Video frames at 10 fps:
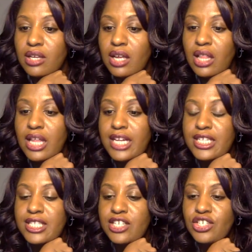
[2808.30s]
Helena
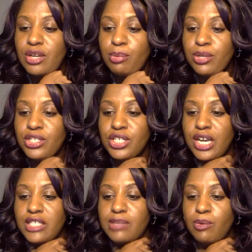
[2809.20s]
says she
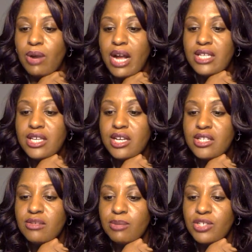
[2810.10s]
appreciates Mariah's
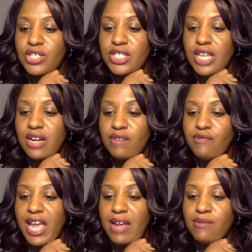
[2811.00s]
hustle, but she's not her
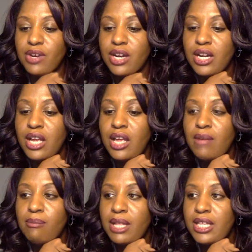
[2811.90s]
favorite.
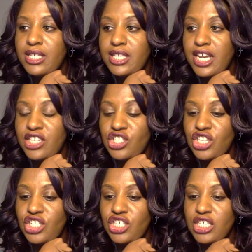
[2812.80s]
Millie says
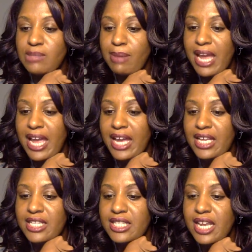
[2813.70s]
she just mad
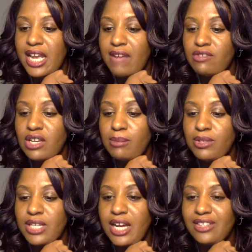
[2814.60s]
because they have double
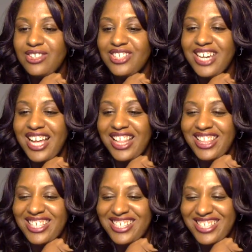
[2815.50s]
Dr. Dollars.